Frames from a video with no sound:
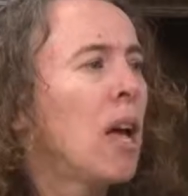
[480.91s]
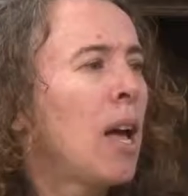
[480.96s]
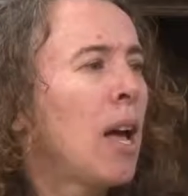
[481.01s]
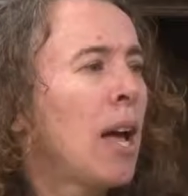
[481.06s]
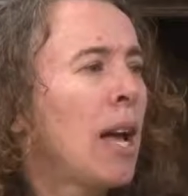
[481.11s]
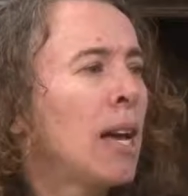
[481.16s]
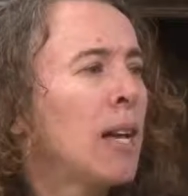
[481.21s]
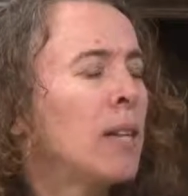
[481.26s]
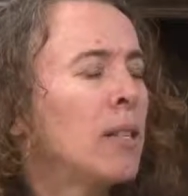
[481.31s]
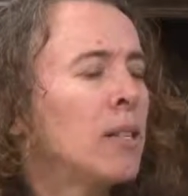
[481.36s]

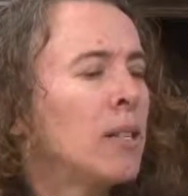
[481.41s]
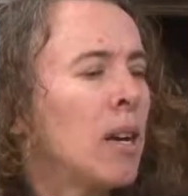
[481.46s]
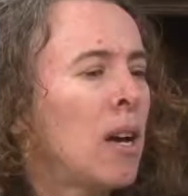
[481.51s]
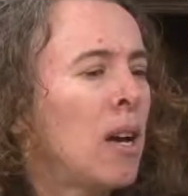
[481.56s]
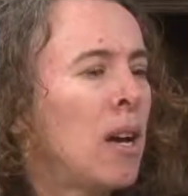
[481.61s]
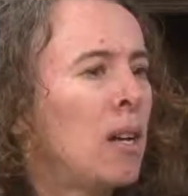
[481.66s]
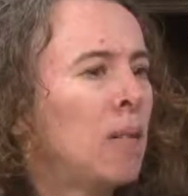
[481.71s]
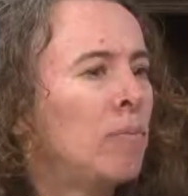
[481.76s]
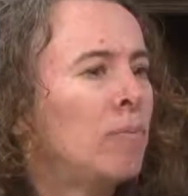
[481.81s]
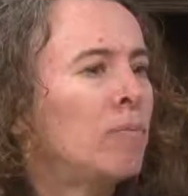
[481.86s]
And
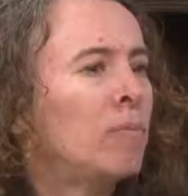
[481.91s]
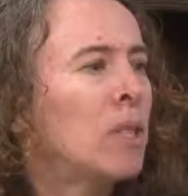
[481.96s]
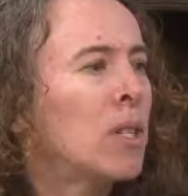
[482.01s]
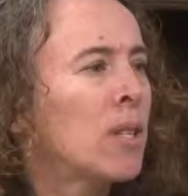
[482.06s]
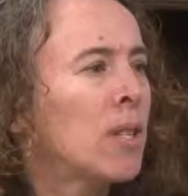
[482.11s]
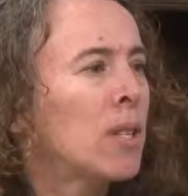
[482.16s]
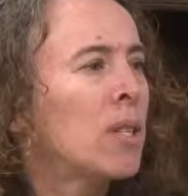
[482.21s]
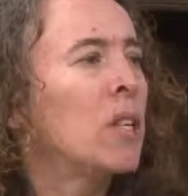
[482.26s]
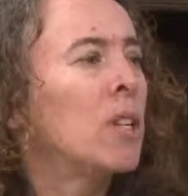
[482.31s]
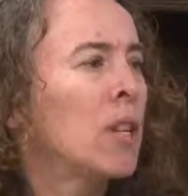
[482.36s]

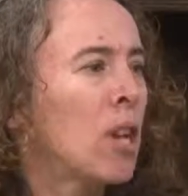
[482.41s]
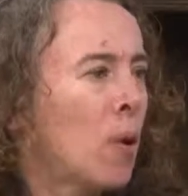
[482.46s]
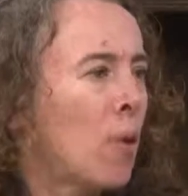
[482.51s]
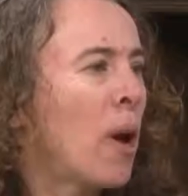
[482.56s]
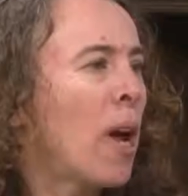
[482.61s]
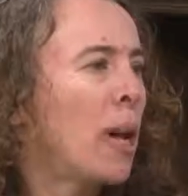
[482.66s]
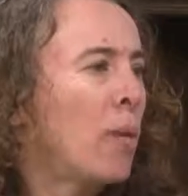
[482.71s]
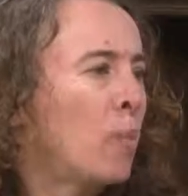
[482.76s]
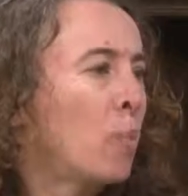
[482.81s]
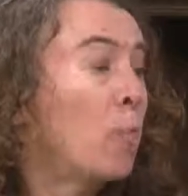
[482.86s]

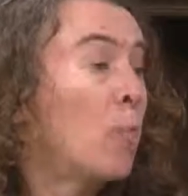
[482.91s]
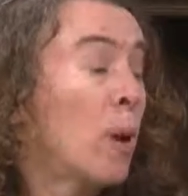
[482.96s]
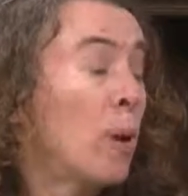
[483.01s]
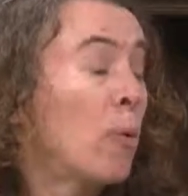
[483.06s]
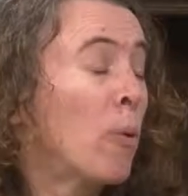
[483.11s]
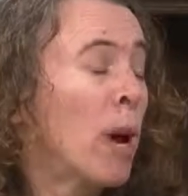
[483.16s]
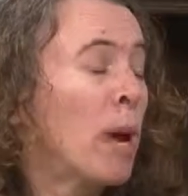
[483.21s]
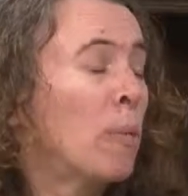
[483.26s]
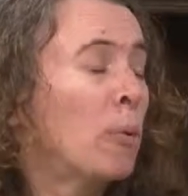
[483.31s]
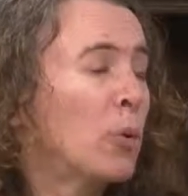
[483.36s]
and we
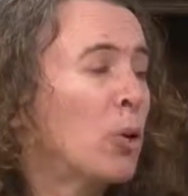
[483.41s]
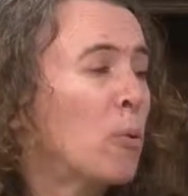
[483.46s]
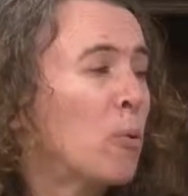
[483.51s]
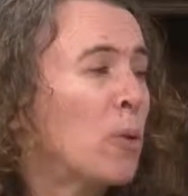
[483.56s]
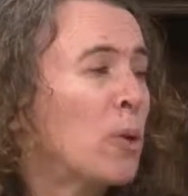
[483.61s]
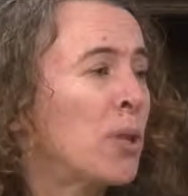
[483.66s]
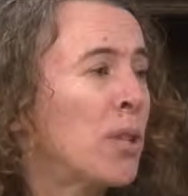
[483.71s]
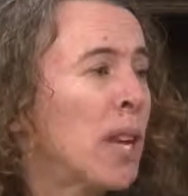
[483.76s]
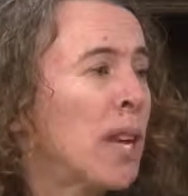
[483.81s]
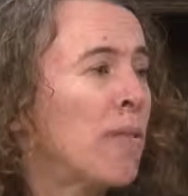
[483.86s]
were able to
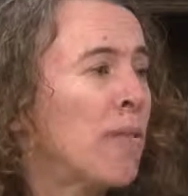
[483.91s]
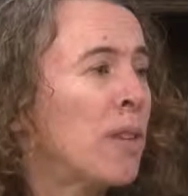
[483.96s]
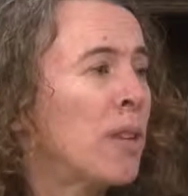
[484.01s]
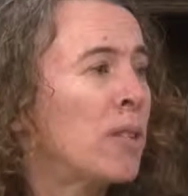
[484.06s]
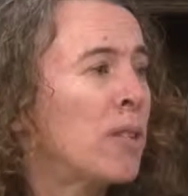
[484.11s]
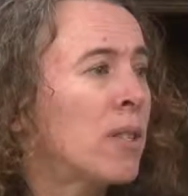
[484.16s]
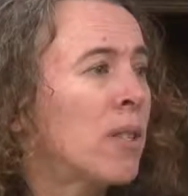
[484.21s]
receive it.